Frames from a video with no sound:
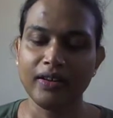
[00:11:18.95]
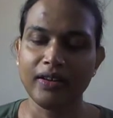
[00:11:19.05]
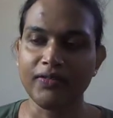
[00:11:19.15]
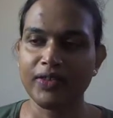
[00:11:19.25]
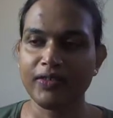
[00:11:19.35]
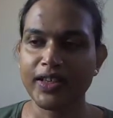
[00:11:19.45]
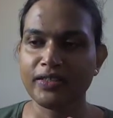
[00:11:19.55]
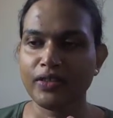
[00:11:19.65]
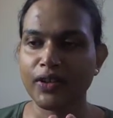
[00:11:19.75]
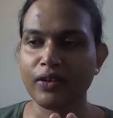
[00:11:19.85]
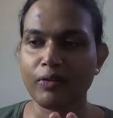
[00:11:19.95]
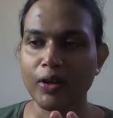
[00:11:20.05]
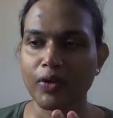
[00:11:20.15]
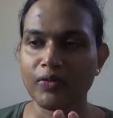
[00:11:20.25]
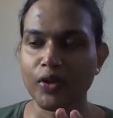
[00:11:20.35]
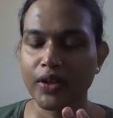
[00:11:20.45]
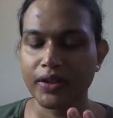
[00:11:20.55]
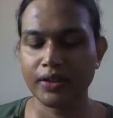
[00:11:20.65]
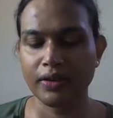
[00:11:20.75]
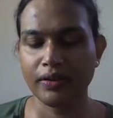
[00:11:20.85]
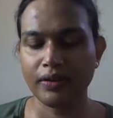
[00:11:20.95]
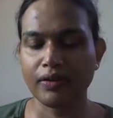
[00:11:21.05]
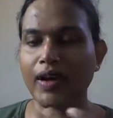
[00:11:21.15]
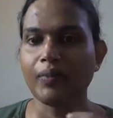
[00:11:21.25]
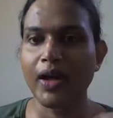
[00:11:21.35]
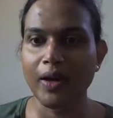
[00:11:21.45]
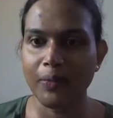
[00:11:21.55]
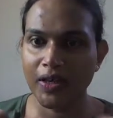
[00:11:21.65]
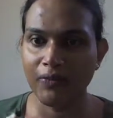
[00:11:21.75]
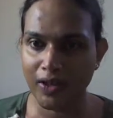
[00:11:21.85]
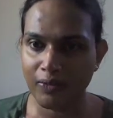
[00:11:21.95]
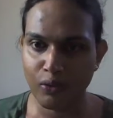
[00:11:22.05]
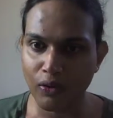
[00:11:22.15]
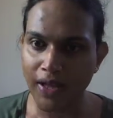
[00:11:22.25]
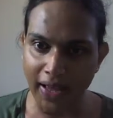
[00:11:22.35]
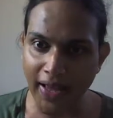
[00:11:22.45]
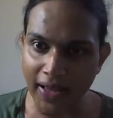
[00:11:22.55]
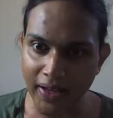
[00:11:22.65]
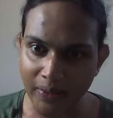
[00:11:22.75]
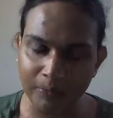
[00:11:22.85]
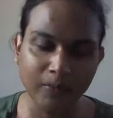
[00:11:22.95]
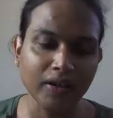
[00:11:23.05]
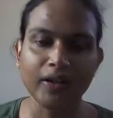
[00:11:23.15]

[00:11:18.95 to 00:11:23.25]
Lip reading: I feel very insecure about my voice. And, you know, I'm happy with who I am.